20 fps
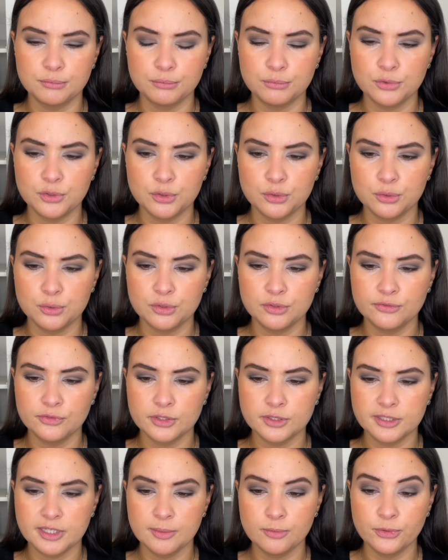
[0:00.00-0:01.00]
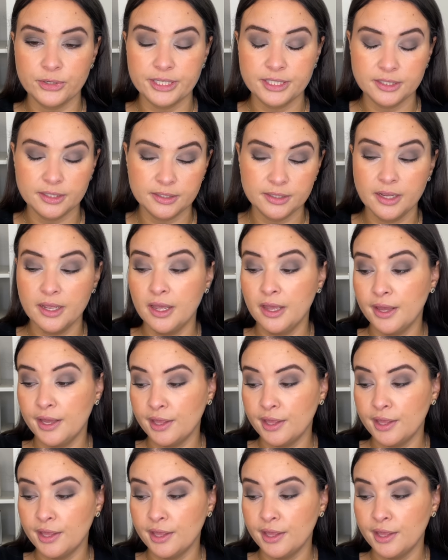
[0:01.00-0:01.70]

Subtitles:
mood for some reason.